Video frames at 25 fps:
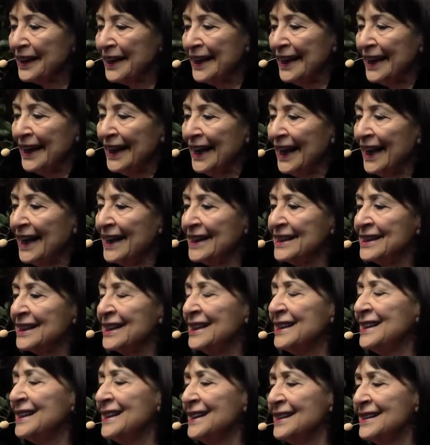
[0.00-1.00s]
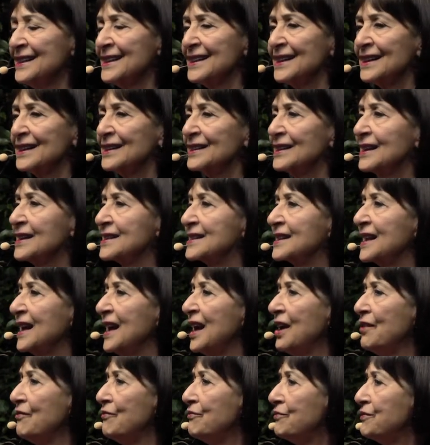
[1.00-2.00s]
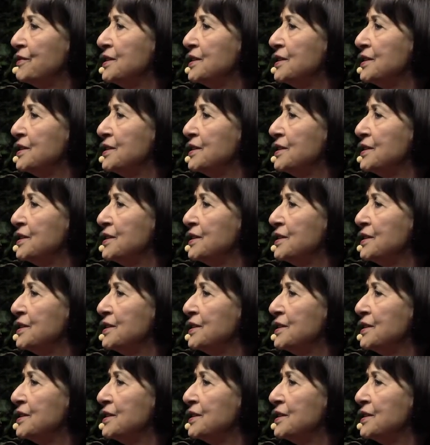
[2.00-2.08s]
And in India, there's every